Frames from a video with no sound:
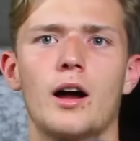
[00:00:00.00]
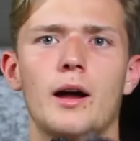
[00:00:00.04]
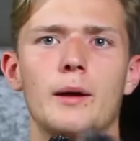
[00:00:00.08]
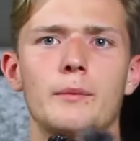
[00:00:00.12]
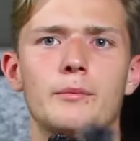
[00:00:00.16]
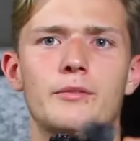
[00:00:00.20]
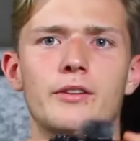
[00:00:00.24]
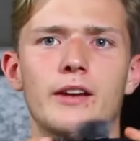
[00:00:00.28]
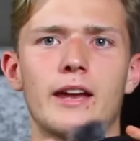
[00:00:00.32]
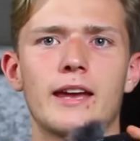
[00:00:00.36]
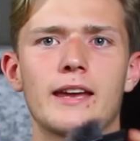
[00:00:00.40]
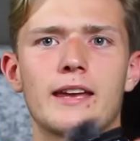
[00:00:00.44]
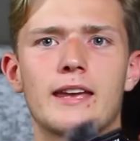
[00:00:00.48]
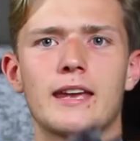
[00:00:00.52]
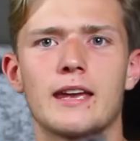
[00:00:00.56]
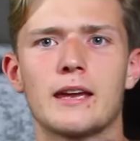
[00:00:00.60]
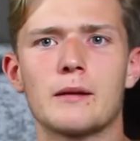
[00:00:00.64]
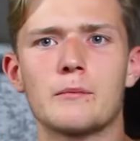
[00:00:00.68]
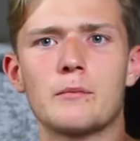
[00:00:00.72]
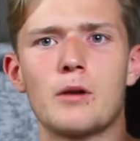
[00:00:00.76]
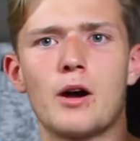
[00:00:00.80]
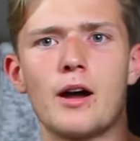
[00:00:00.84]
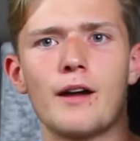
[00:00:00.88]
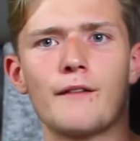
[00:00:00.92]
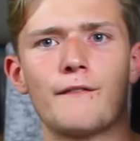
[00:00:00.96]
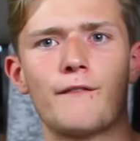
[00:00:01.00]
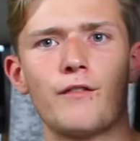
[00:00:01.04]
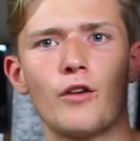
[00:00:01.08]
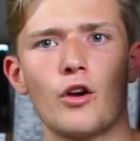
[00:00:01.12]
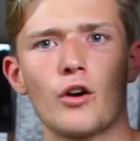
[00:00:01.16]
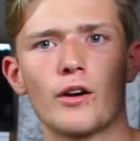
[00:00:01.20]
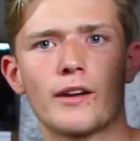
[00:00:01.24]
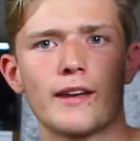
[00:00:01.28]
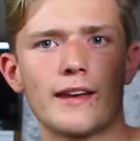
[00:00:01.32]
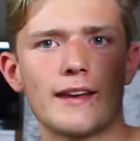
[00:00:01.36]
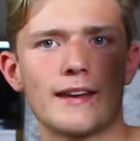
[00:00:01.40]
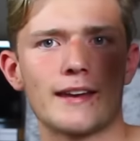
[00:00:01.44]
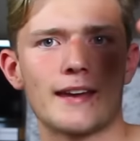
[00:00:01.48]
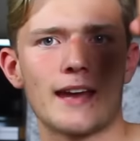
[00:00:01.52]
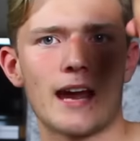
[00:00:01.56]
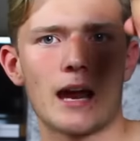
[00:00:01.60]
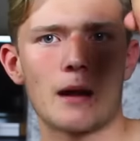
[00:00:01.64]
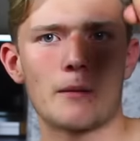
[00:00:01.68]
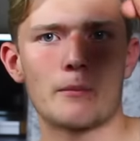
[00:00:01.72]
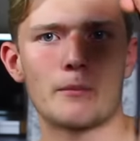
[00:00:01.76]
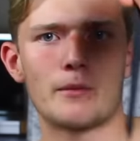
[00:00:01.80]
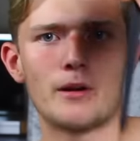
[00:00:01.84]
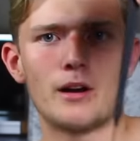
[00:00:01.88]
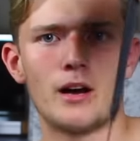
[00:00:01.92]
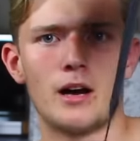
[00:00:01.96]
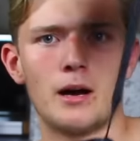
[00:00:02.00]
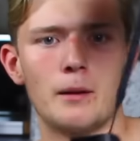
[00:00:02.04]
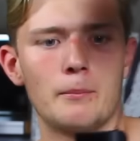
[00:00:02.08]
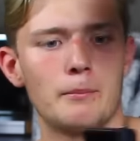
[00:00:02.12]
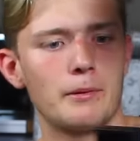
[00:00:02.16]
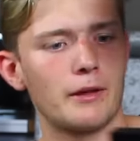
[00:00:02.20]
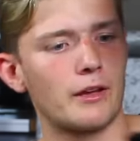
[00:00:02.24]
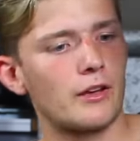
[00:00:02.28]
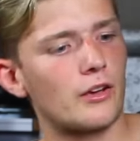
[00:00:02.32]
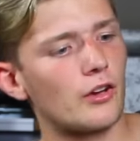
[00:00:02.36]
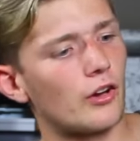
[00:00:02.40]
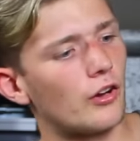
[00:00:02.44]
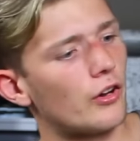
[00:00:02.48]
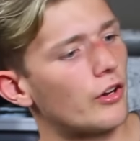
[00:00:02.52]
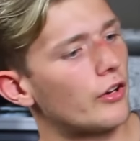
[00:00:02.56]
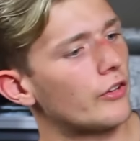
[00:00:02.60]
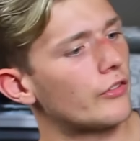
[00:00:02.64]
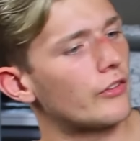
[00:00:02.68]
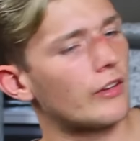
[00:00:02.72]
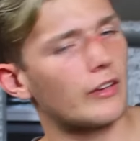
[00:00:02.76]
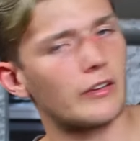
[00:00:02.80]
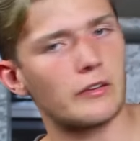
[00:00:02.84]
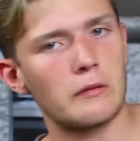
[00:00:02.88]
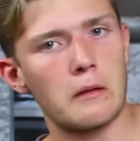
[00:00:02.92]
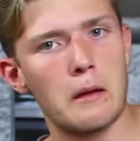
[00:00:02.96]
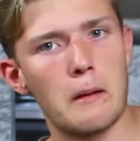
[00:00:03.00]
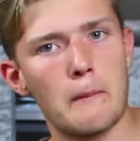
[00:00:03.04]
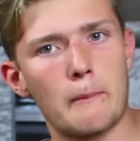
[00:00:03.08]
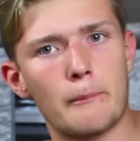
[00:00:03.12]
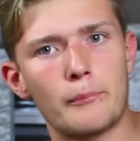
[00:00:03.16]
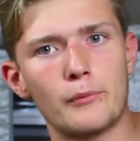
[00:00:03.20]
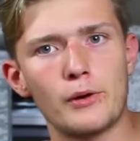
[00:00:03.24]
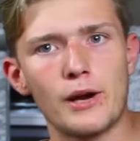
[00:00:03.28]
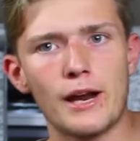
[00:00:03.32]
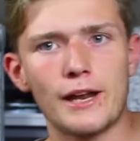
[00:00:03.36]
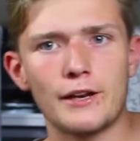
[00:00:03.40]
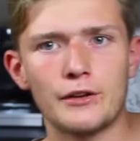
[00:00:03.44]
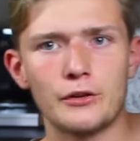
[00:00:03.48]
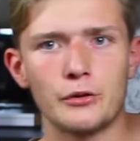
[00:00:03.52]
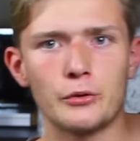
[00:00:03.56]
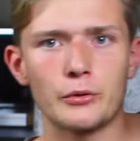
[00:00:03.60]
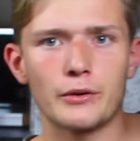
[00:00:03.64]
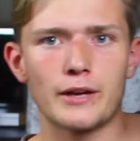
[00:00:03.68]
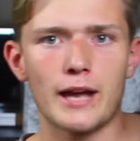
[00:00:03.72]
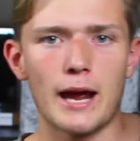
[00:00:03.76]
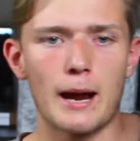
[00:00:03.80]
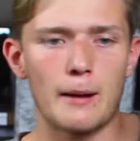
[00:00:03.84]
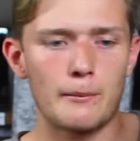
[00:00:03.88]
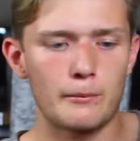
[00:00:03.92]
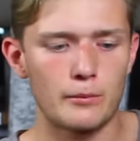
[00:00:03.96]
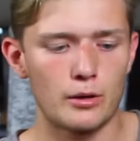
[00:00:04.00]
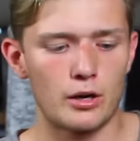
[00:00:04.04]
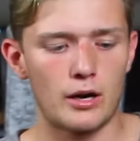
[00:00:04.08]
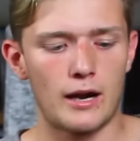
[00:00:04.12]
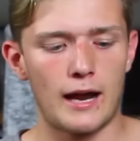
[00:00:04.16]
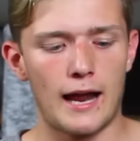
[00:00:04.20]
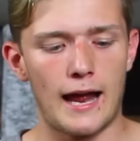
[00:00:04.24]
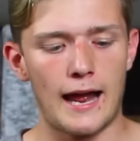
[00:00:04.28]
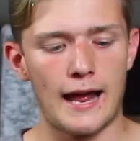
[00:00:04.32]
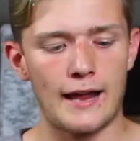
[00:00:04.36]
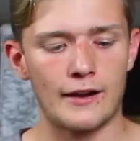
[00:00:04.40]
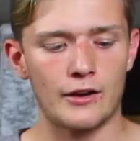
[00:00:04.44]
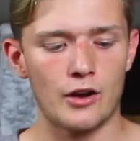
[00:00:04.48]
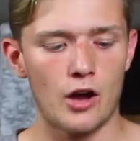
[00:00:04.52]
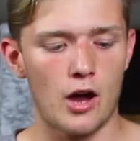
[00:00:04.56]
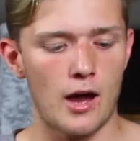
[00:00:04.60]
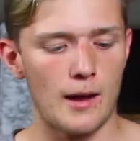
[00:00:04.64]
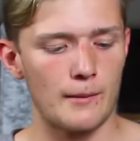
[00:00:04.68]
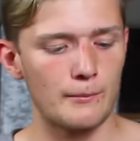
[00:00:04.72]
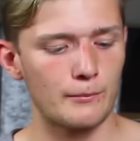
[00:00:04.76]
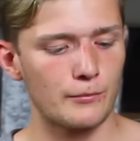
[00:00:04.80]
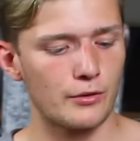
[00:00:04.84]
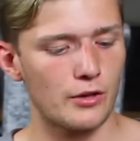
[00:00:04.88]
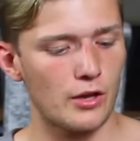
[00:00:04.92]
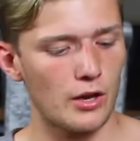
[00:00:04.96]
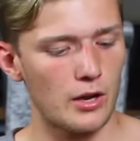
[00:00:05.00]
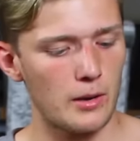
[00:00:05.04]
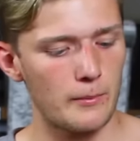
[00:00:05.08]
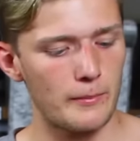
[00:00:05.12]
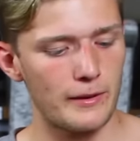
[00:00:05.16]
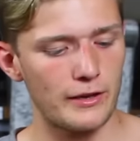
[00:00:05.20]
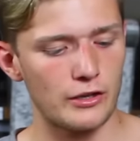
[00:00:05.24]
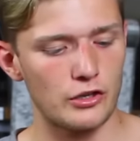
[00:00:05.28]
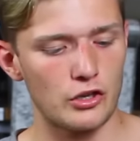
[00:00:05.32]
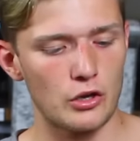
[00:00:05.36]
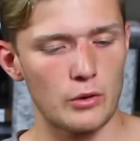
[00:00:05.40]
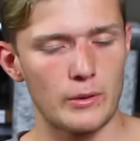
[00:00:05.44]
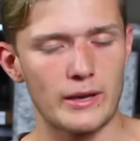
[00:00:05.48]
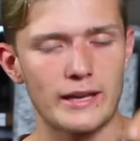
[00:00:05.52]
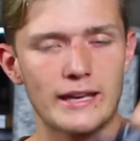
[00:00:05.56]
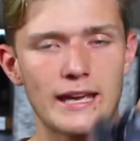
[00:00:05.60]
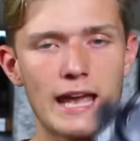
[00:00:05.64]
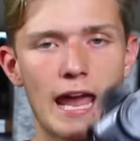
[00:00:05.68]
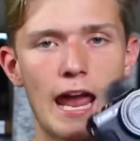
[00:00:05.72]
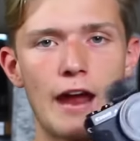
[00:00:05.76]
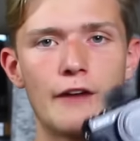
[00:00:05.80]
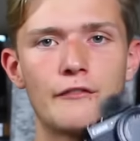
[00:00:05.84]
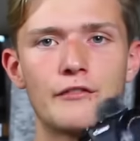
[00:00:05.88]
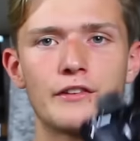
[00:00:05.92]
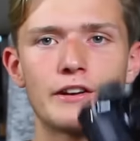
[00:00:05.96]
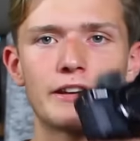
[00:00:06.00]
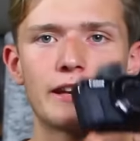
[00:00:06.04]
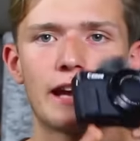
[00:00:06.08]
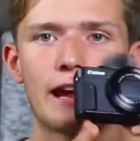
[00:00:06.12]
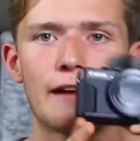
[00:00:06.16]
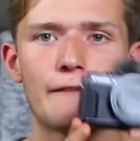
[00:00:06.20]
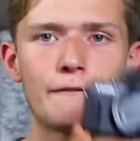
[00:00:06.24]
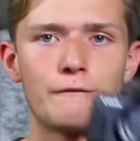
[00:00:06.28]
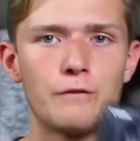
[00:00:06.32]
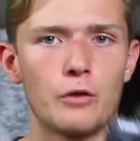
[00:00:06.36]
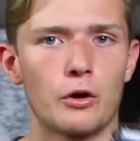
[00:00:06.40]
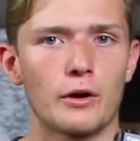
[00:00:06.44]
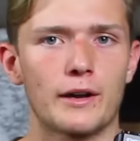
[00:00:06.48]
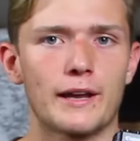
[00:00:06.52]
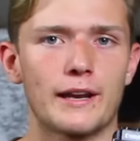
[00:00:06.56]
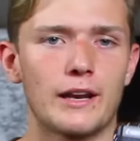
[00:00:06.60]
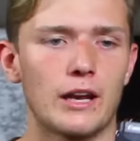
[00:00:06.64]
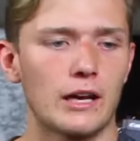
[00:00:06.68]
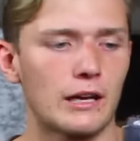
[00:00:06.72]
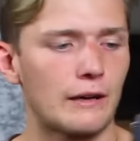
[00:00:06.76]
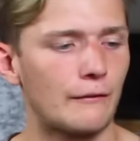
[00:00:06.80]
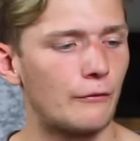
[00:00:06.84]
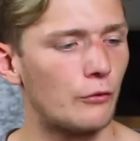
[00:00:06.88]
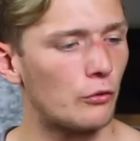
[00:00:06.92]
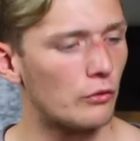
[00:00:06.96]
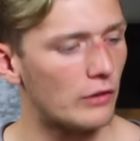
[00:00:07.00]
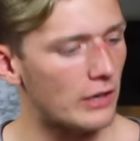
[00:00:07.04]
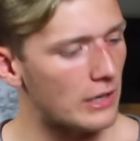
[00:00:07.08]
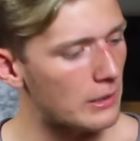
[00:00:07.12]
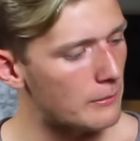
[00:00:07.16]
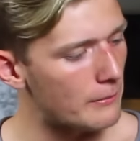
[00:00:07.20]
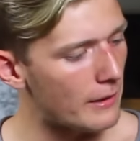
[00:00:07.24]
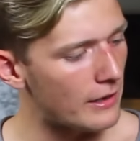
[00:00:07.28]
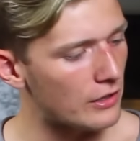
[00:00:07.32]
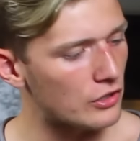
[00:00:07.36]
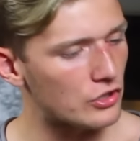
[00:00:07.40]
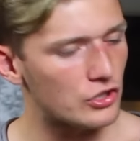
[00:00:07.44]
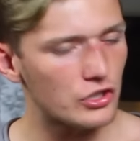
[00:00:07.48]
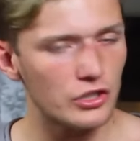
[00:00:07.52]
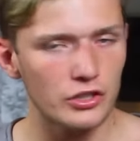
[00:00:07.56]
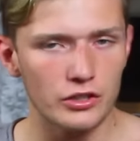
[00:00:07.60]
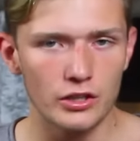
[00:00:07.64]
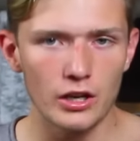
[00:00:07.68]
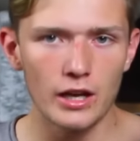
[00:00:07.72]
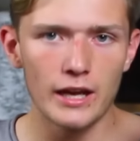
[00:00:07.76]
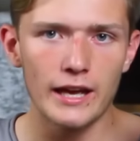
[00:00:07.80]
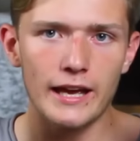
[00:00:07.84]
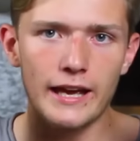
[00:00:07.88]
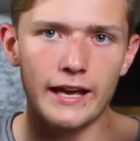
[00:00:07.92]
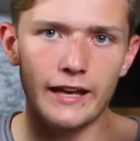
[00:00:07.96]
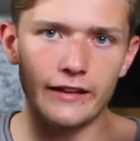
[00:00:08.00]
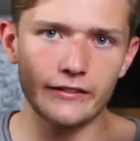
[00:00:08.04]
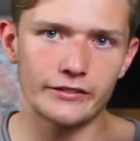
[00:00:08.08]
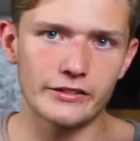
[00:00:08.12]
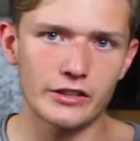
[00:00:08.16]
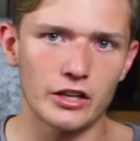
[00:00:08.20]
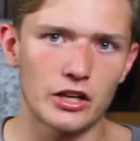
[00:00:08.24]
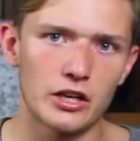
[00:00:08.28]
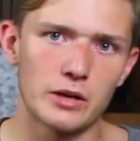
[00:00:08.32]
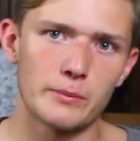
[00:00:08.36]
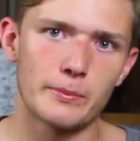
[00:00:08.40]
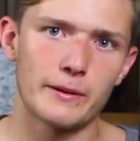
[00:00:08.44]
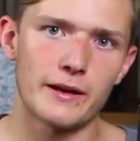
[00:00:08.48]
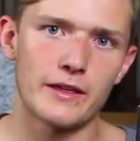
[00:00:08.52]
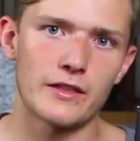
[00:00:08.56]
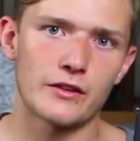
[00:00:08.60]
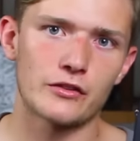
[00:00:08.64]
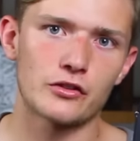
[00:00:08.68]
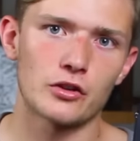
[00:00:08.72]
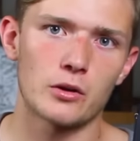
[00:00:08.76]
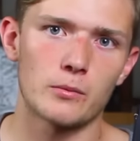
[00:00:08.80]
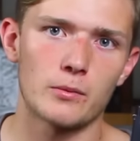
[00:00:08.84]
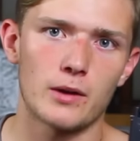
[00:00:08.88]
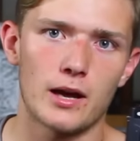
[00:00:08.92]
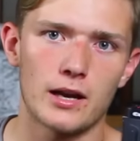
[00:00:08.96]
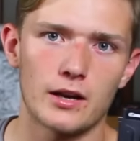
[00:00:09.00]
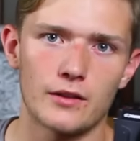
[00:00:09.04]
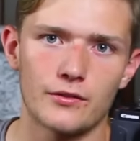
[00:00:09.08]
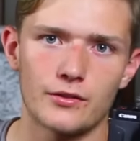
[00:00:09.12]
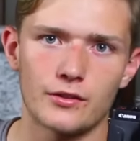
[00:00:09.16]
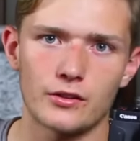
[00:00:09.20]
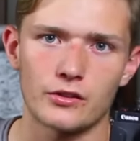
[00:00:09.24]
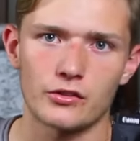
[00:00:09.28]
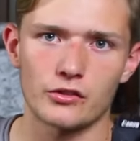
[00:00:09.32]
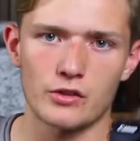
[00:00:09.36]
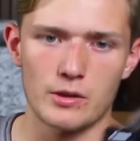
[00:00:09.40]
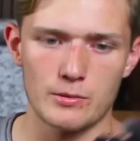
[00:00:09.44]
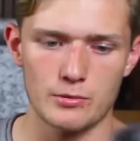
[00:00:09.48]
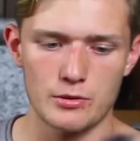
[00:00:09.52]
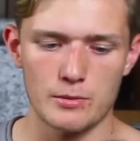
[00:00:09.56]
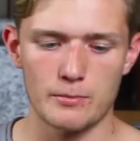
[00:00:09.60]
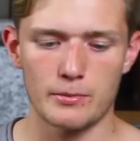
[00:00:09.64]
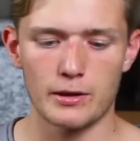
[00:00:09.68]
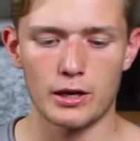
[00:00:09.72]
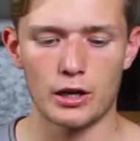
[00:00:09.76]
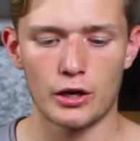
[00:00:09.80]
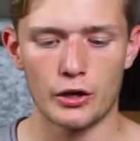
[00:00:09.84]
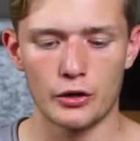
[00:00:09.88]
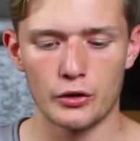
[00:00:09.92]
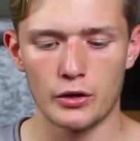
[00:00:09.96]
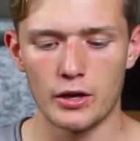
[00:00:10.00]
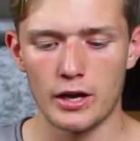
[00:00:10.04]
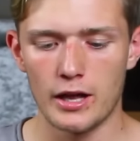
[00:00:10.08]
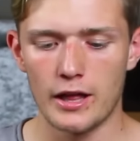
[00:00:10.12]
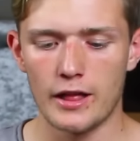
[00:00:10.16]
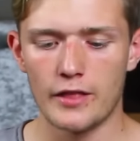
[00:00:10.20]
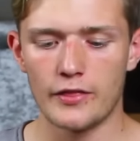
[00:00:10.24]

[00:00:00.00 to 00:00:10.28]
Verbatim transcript: I'm taking my vlogging camera because it's a brand new camera and I'm going to be doing everyday vlogging like I've already mentioned. It's going to be in the top line of the description below.